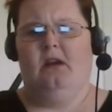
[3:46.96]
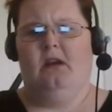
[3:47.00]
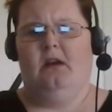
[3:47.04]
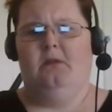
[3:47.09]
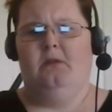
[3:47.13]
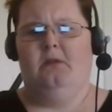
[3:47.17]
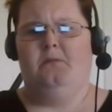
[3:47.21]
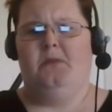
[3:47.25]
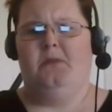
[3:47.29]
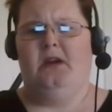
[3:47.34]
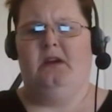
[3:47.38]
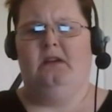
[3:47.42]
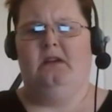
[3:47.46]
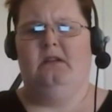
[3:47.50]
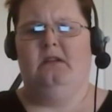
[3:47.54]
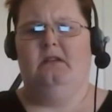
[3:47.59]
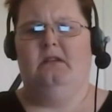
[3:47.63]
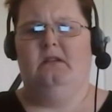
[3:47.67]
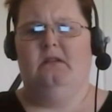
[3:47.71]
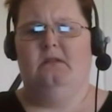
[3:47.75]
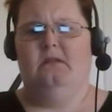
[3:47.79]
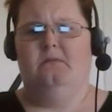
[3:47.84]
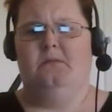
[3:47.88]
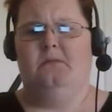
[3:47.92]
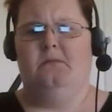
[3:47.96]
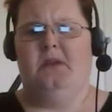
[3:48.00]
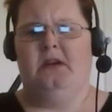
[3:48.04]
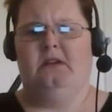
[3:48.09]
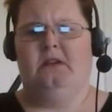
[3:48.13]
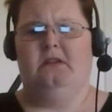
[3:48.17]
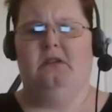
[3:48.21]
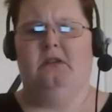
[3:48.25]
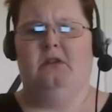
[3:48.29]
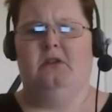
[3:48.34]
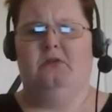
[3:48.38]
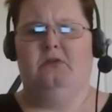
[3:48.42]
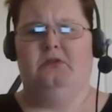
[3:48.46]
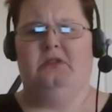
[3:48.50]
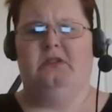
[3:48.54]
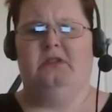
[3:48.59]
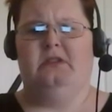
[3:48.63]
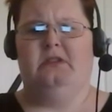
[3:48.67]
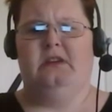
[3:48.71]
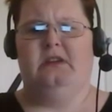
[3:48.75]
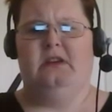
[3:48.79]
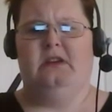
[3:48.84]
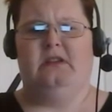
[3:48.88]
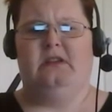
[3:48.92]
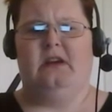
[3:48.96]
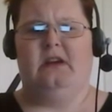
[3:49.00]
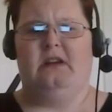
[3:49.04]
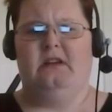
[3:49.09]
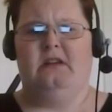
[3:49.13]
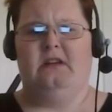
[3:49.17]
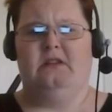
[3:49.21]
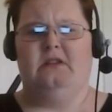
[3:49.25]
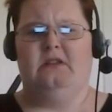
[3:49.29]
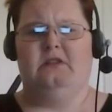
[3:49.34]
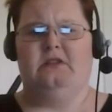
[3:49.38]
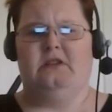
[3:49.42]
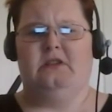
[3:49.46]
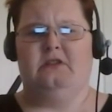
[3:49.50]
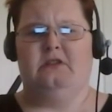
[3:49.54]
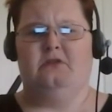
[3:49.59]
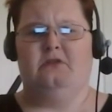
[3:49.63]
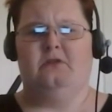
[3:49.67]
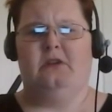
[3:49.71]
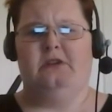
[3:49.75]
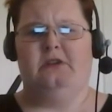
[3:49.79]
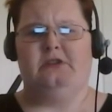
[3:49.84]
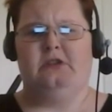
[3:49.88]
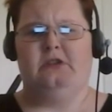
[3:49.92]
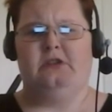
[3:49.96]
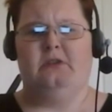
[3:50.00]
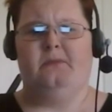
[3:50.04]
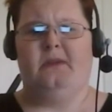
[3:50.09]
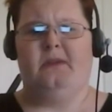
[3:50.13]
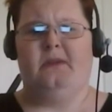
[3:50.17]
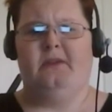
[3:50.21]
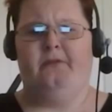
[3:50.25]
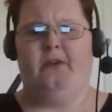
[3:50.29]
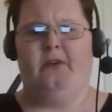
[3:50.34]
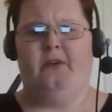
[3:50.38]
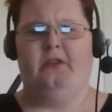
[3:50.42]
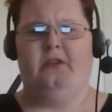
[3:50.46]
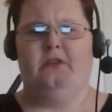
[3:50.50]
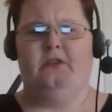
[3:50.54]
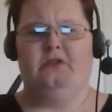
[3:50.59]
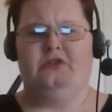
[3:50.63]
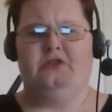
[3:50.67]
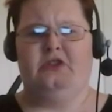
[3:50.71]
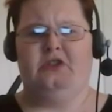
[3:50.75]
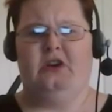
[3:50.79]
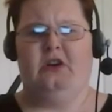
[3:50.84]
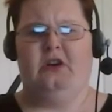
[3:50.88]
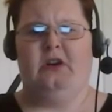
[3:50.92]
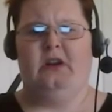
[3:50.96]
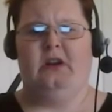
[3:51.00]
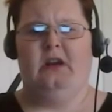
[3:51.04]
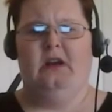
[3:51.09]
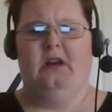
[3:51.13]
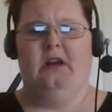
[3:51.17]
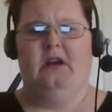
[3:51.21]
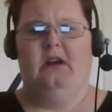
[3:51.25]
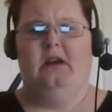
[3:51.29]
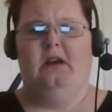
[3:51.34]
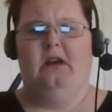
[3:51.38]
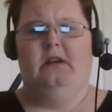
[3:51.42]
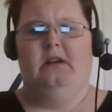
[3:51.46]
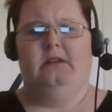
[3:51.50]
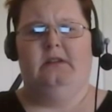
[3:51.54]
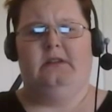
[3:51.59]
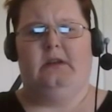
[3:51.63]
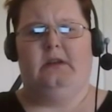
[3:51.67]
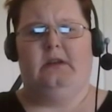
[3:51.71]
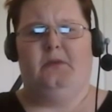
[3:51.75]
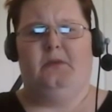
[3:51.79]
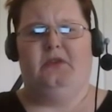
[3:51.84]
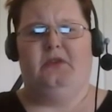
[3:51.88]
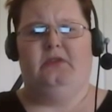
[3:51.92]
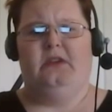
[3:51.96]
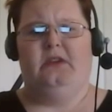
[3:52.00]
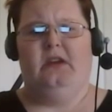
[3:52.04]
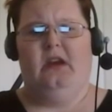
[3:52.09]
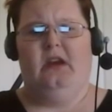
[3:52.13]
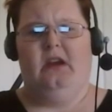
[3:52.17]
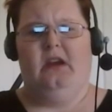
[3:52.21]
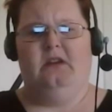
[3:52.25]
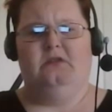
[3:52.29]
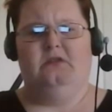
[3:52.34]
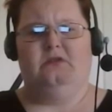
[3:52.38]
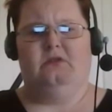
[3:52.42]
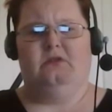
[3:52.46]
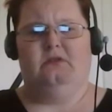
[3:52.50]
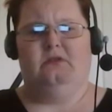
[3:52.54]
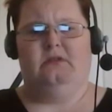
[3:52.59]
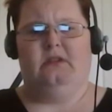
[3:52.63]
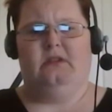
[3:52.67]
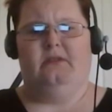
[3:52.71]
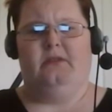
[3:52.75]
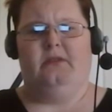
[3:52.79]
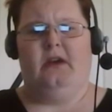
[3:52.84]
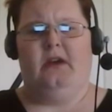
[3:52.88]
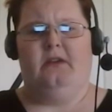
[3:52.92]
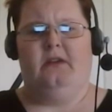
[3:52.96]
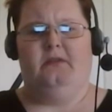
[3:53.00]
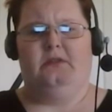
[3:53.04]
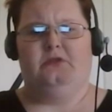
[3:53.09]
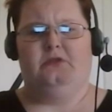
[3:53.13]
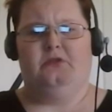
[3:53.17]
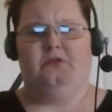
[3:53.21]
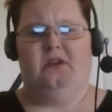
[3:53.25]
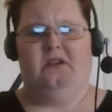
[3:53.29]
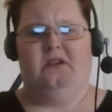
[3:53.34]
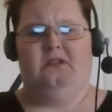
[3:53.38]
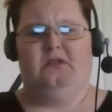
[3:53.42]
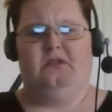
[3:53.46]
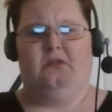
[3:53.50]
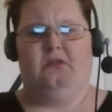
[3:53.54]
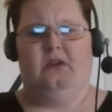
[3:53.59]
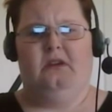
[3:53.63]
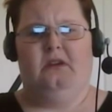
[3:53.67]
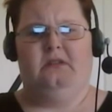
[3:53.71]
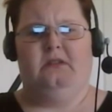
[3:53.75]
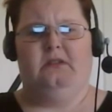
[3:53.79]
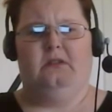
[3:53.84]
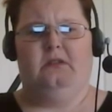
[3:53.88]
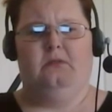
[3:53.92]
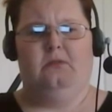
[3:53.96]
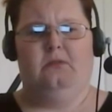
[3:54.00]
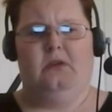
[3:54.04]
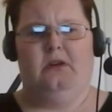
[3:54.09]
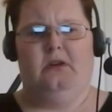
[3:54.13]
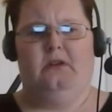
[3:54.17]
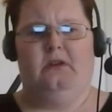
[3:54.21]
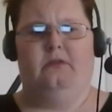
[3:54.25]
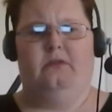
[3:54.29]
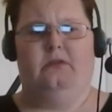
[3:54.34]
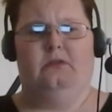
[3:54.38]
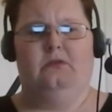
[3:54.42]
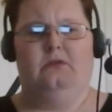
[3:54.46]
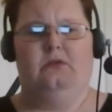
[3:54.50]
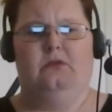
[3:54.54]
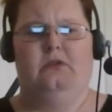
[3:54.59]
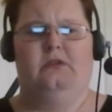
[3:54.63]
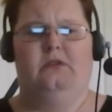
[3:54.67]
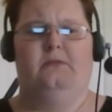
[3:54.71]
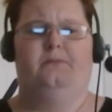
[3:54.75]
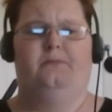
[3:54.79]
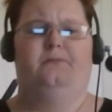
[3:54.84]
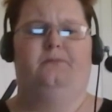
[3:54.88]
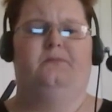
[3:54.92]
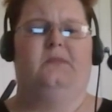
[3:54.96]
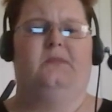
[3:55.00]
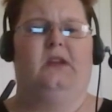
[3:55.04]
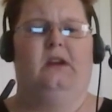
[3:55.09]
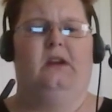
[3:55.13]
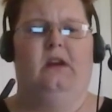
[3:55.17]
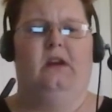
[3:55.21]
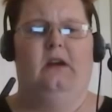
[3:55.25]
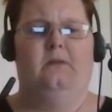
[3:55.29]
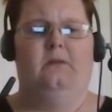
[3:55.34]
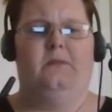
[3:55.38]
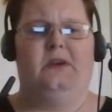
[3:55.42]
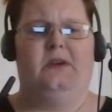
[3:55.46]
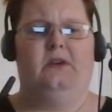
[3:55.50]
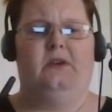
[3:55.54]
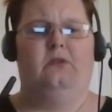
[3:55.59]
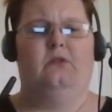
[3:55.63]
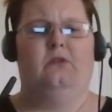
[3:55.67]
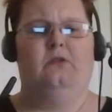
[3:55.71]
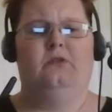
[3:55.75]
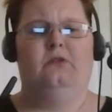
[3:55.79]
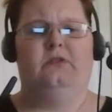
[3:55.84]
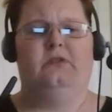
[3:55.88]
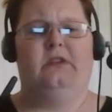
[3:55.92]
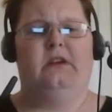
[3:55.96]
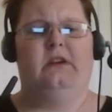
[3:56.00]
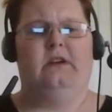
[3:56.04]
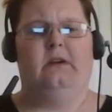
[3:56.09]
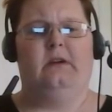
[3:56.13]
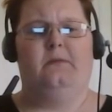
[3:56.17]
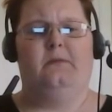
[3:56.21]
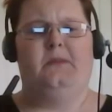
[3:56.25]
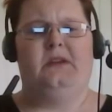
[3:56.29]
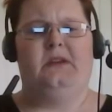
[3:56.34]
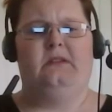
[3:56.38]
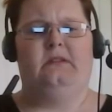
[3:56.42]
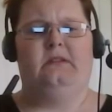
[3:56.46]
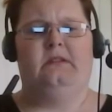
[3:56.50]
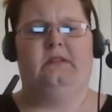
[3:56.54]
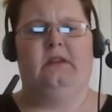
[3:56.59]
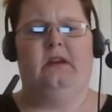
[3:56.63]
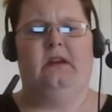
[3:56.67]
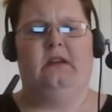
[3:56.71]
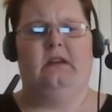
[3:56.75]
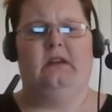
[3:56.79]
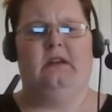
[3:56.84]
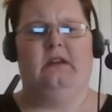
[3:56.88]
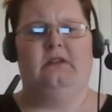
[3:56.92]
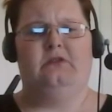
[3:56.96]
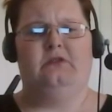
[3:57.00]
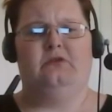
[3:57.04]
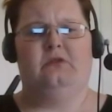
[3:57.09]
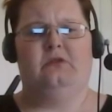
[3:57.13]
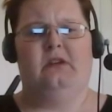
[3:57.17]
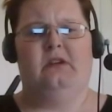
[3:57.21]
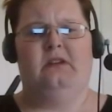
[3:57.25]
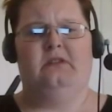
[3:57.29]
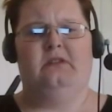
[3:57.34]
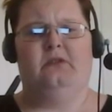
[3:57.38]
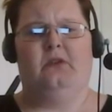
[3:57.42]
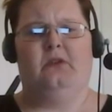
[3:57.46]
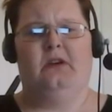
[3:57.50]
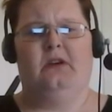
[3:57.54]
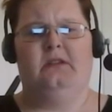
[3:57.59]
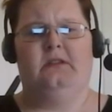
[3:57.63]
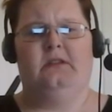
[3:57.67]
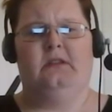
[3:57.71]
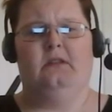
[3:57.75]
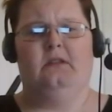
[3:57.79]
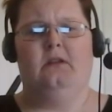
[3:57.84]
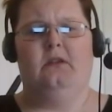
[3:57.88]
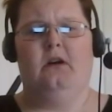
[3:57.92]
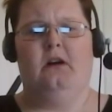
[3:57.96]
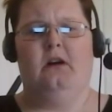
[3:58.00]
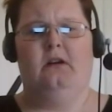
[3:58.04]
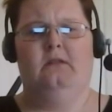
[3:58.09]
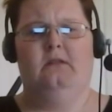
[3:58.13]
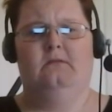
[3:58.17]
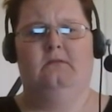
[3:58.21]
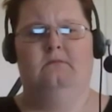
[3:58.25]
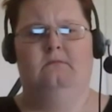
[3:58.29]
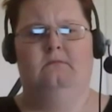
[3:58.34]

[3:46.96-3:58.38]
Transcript: and made make known to thee that in the generation of my father Jared some of the angels of heaven transgressed the word of the Lord. And behold, they commit sin and transgress the law,